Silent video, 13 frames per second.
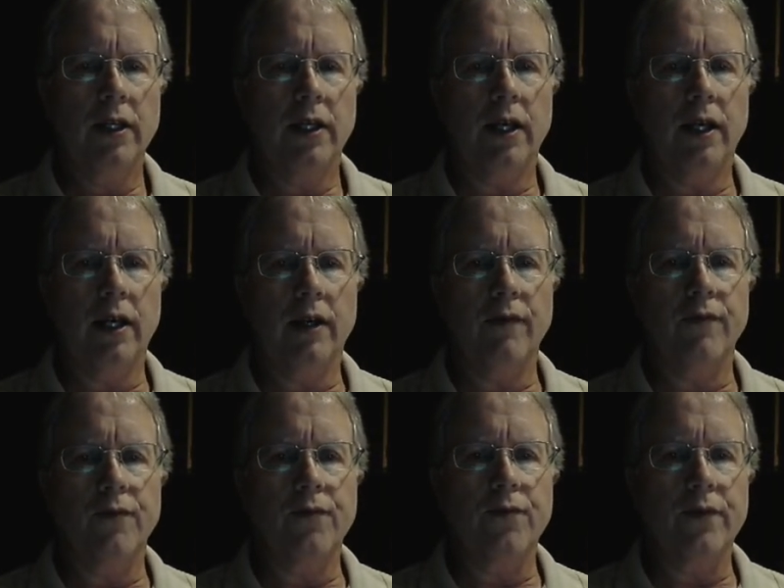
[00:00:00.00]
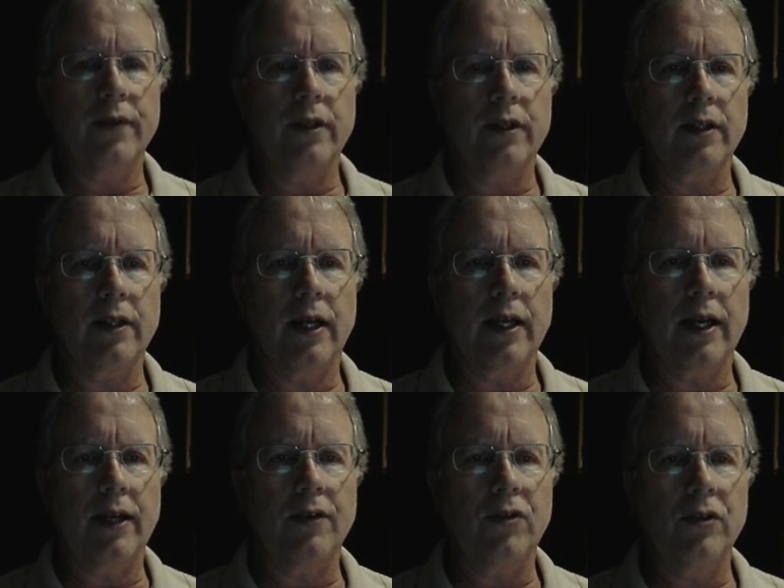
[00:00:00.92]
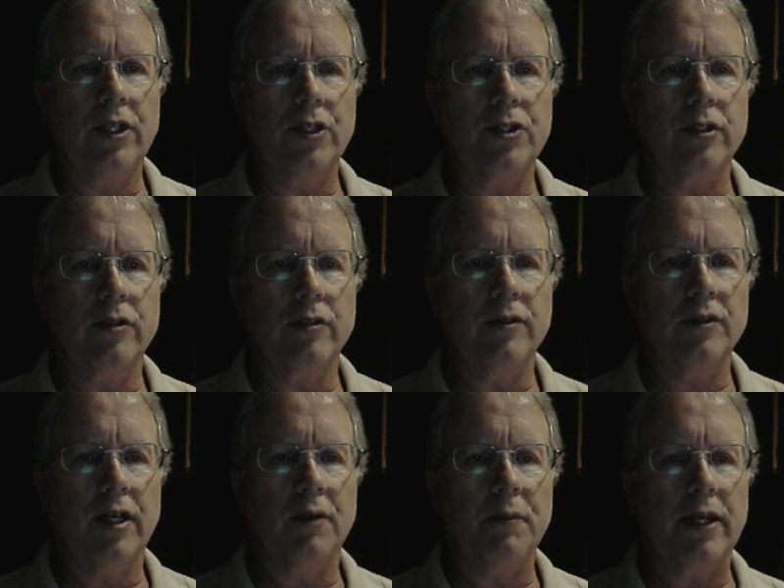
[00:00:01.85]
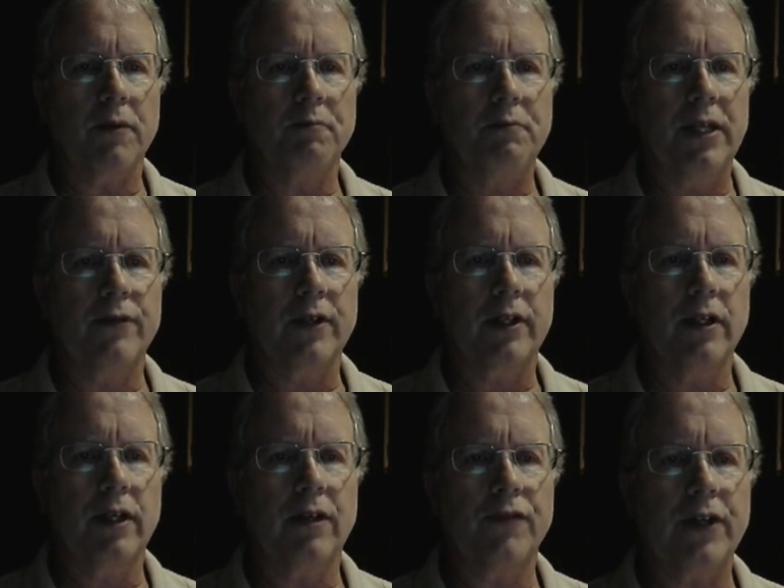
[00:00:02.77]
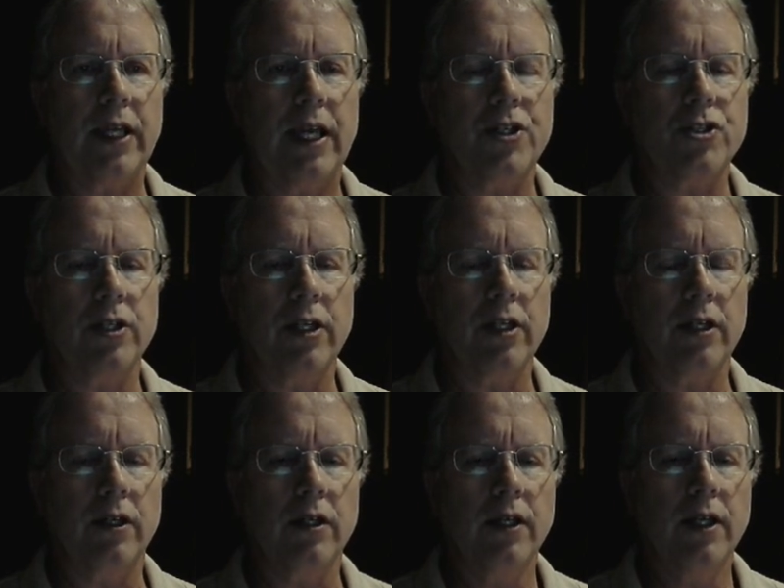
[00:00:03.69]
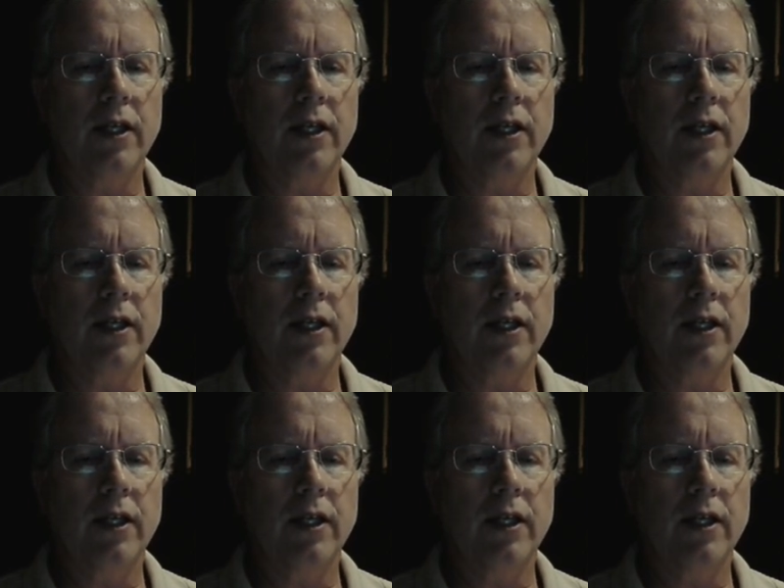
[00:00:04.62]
now I do need to make a bit of a clarification here.